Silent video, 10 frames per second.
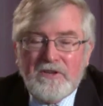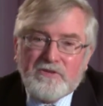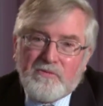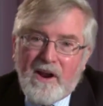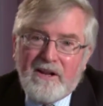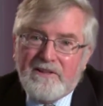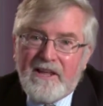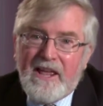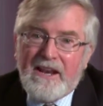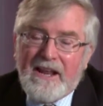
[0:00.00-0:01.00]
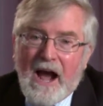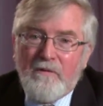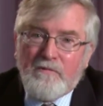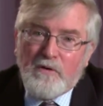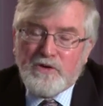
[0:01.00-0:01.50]
disgruntled and
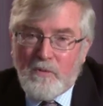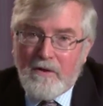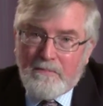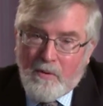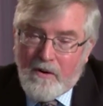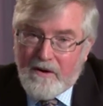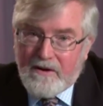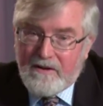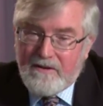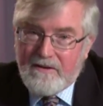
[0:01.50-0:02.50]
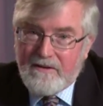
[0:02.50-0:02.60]
outvote you on the board.